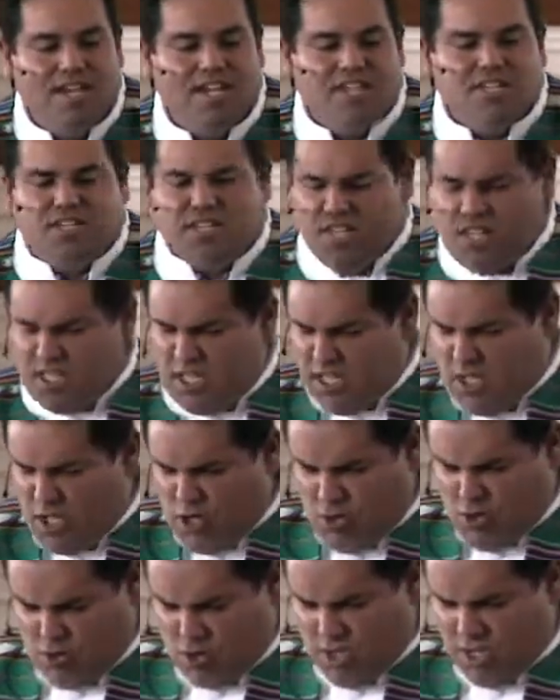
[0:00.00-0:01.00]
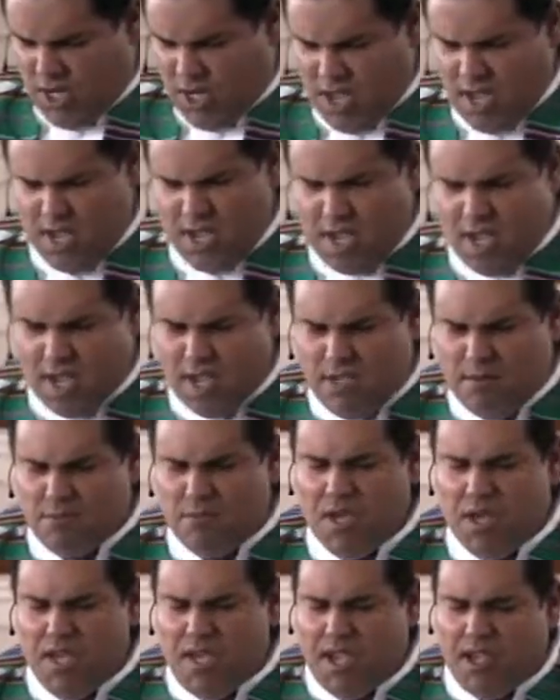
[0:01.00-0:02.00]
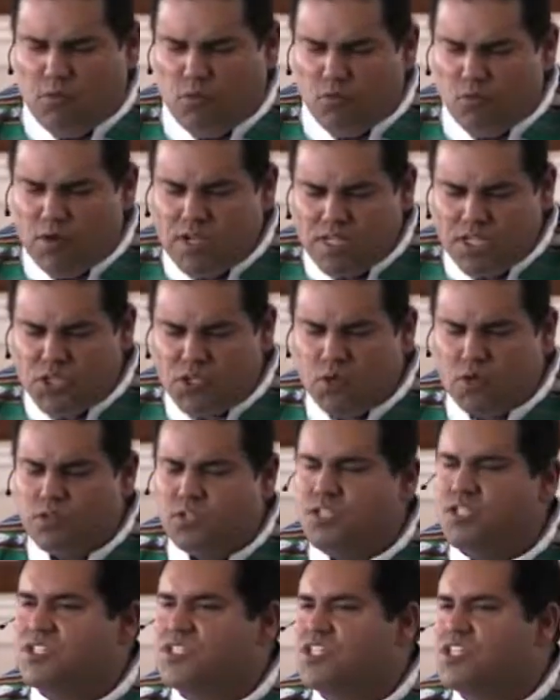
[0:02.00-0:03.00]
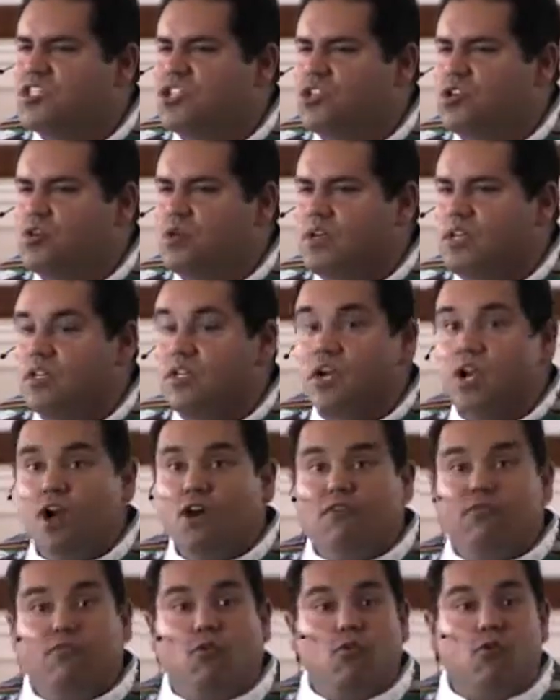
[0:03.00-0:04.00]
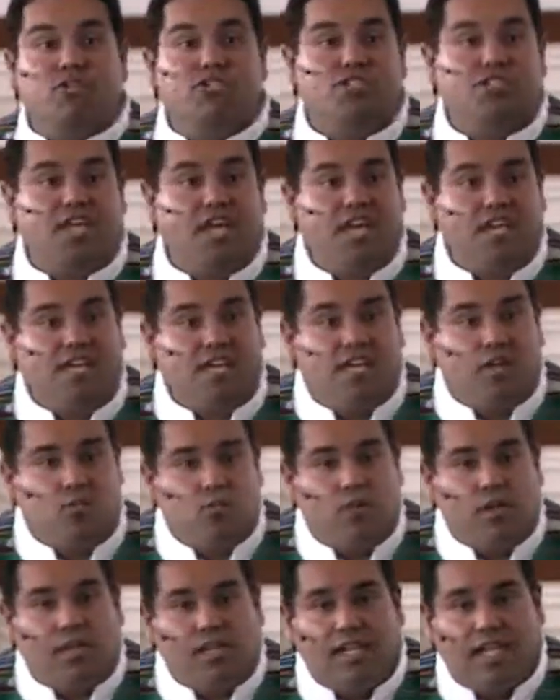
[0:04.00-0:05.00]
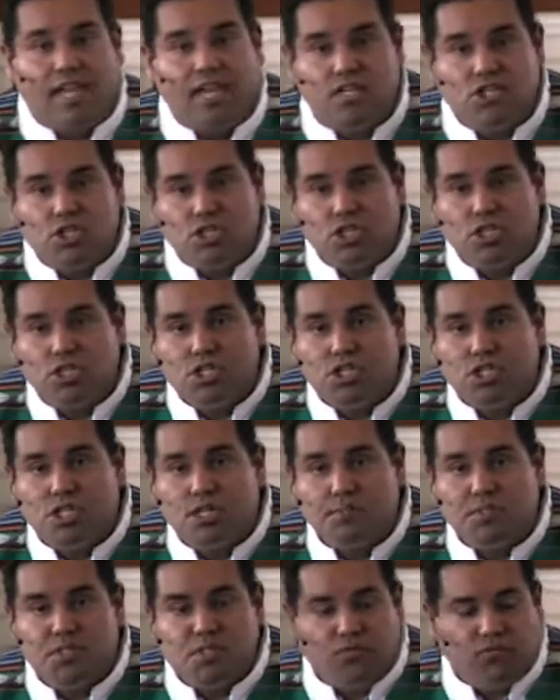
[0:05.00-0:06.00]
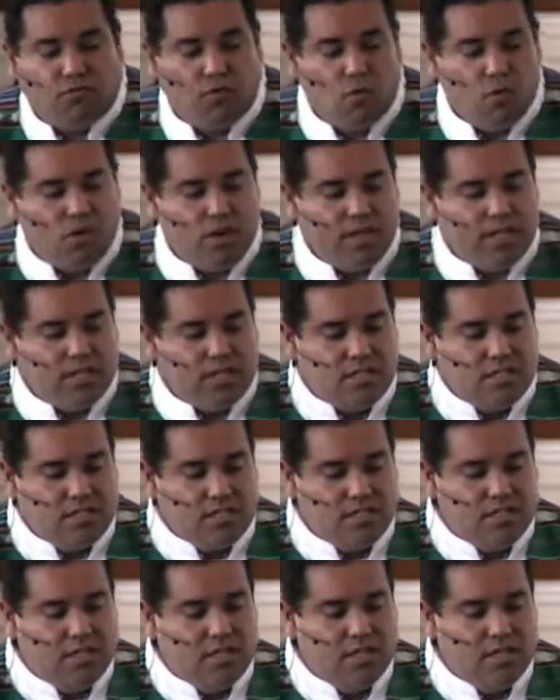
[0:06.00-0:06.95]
sinking your time and resources into it, forsaking relationships for it?